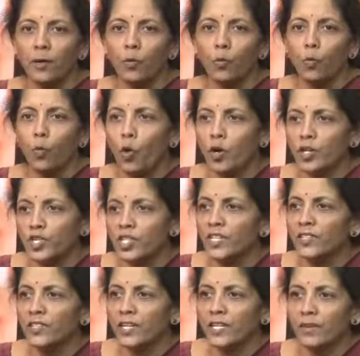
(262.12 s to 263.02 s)

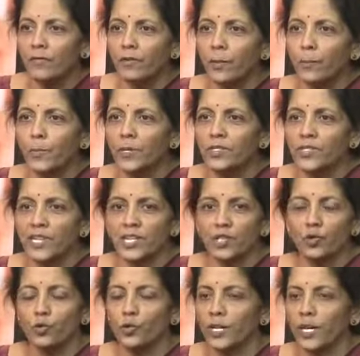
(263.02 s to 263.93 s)
watching the developments
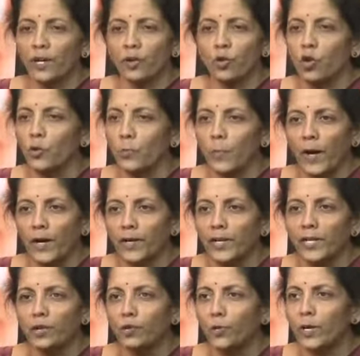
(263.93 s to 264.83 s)
as though they are not
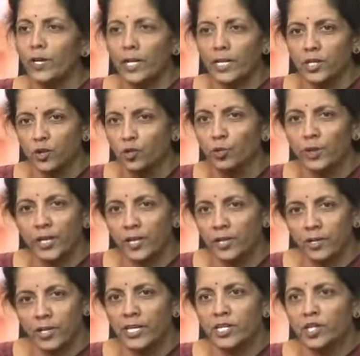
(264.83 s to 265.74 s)
party to it, as though
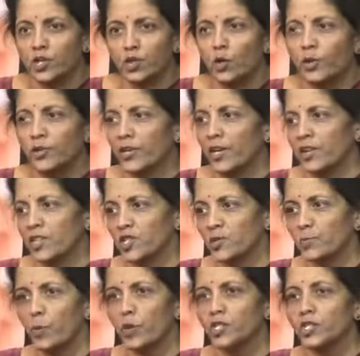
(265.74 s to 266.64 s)
it is not their
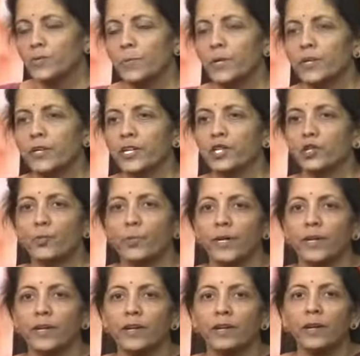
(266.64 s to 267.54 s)
responsibility to
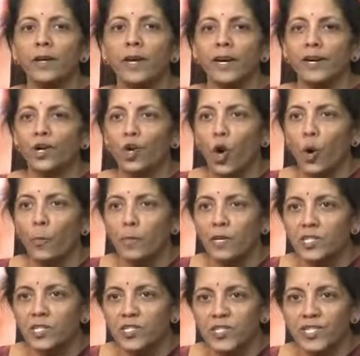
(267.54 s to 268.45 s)
bring in
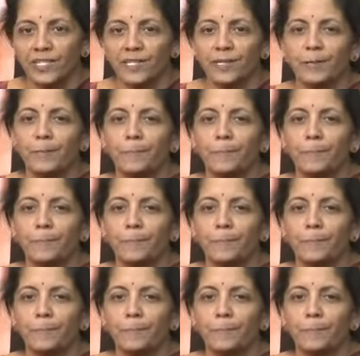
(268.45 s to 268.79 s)
normalcy.